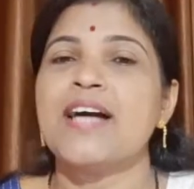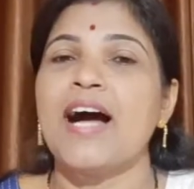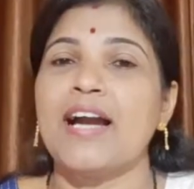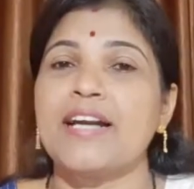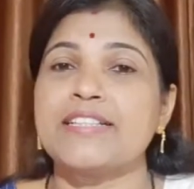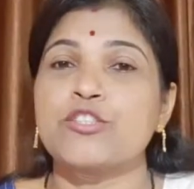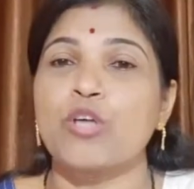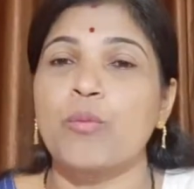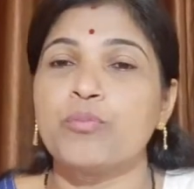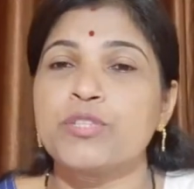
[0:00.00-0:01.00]
and its
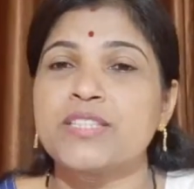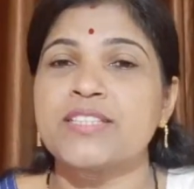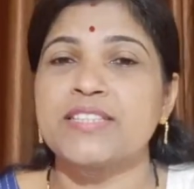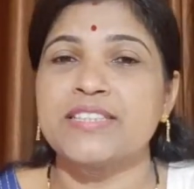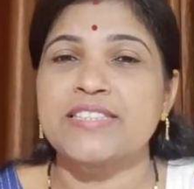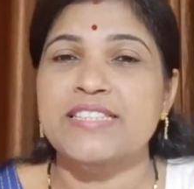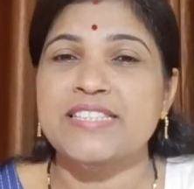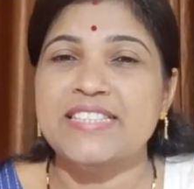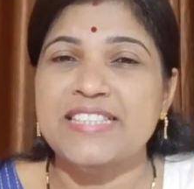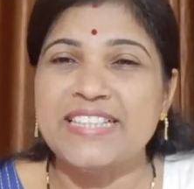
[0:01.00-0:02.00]
opposite is
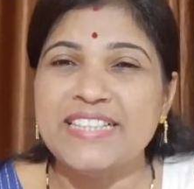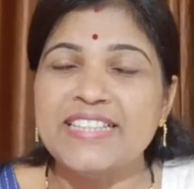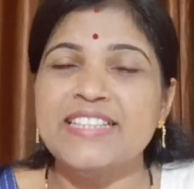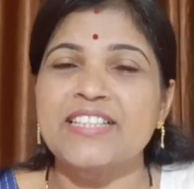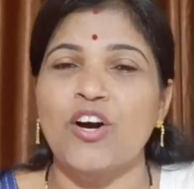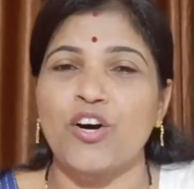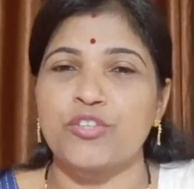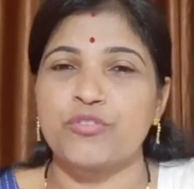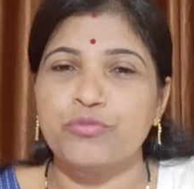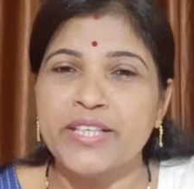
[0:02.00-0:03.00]
skinny or
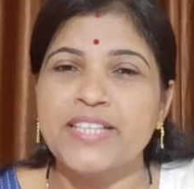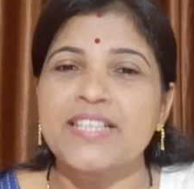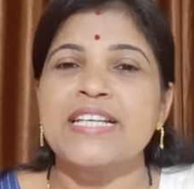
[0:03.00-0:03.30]
weak.